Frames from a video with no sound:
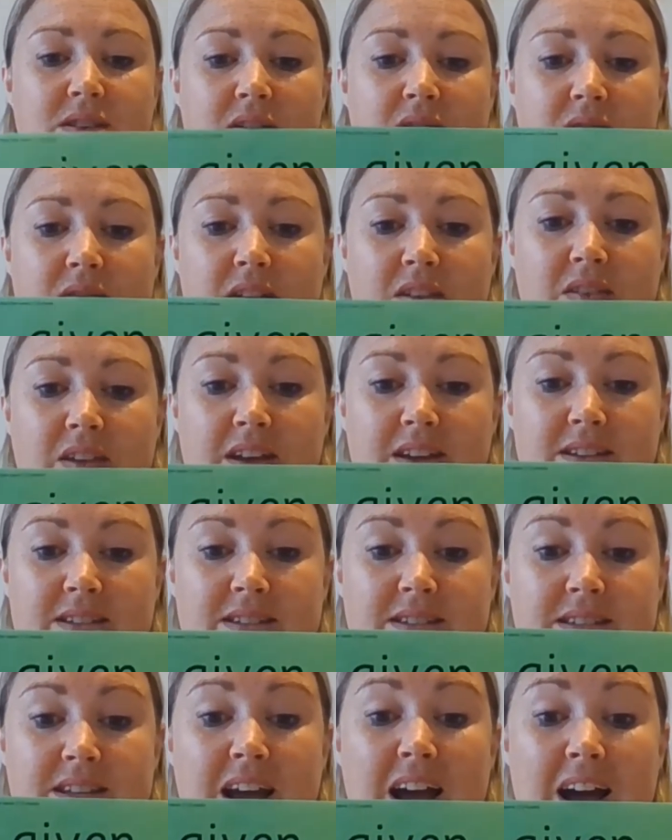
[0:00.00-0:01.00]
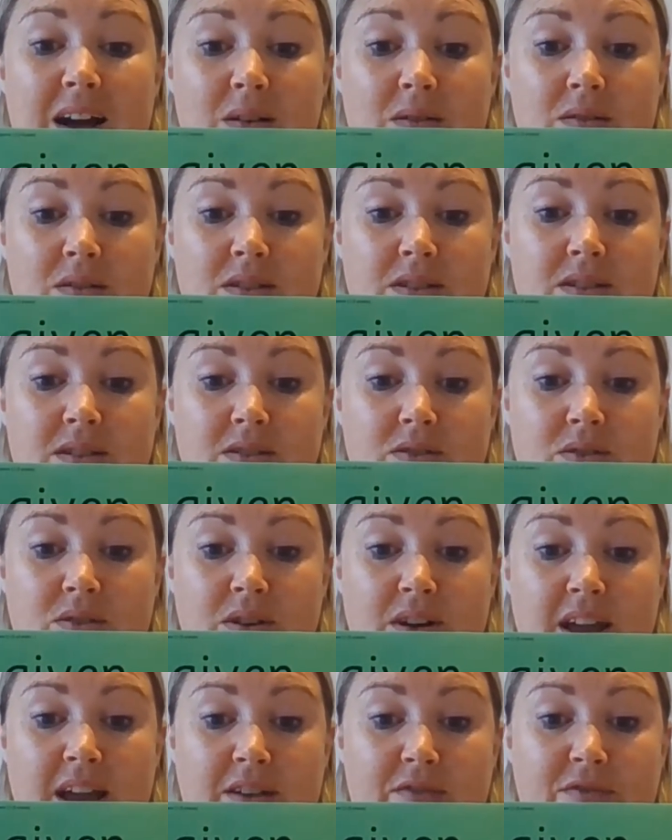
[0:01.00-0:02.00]
that there's sounds on
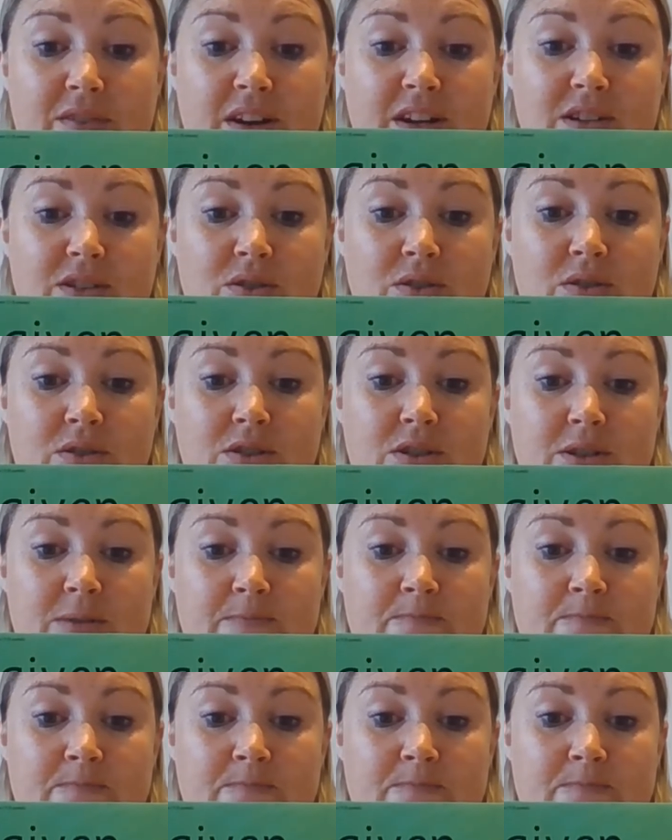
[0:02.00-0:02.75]
every dot.